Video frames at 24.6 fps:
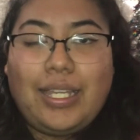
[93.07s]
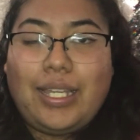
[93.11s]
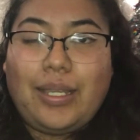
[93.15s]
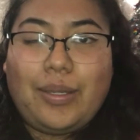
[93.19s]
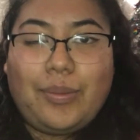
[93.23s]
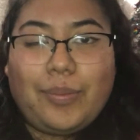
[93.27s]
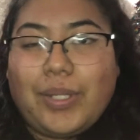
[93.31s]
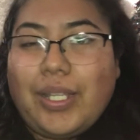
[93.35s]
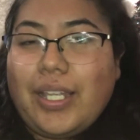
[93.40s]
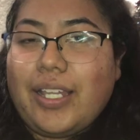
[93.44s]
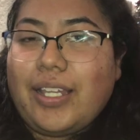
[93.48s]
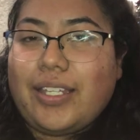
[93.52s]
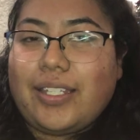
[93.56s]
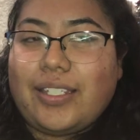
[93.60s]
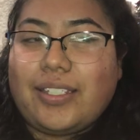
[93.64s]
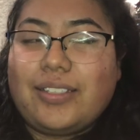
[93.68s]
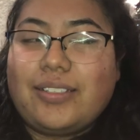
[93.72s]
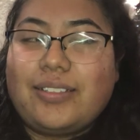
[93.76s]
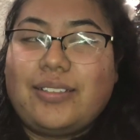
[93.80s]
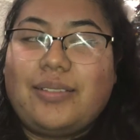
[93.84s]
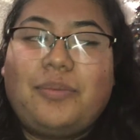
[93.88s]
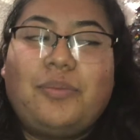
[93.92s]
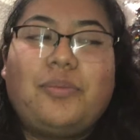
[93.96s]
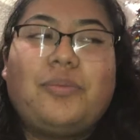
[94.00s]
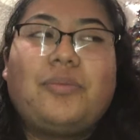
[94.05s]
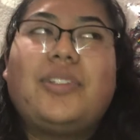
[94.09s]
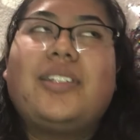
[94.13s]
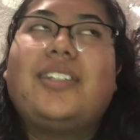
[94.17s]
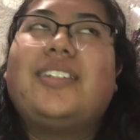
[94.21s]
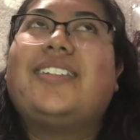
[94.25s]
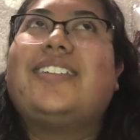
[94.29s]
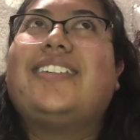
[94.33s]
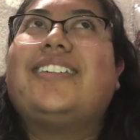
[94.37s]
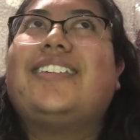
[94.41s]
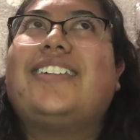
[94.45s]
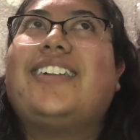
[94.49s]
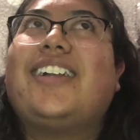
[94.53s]
I'm not. I'm
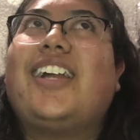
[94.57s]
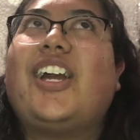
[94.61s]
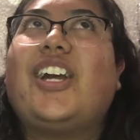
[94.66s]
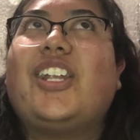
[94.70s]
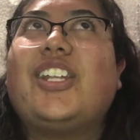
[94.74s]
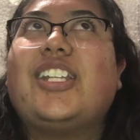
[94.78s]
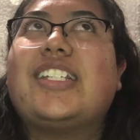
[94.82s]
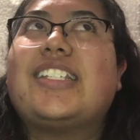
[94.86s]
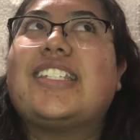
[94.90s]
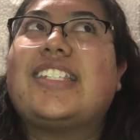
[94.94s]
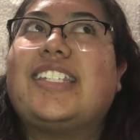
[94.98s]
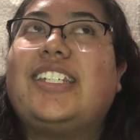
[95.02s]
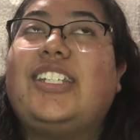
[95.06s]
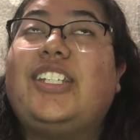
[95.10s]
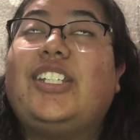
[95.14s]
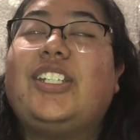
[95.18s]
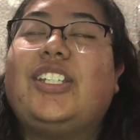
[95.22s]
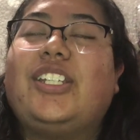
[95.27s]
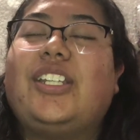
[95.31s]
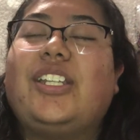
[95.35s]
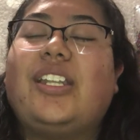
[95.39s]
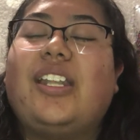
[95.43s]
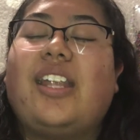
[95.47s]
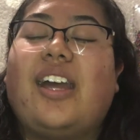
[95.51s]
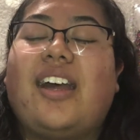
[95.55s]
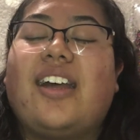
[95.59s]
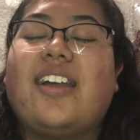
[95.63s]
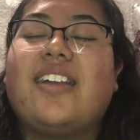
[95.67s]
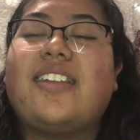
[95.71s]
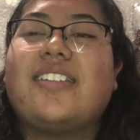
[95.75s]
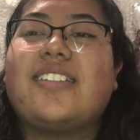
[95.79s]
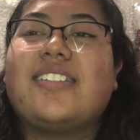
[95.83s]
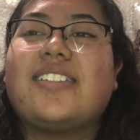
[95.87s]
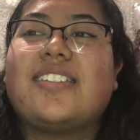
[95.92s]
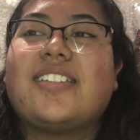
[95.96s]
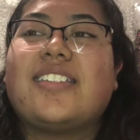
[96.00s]
honestly not.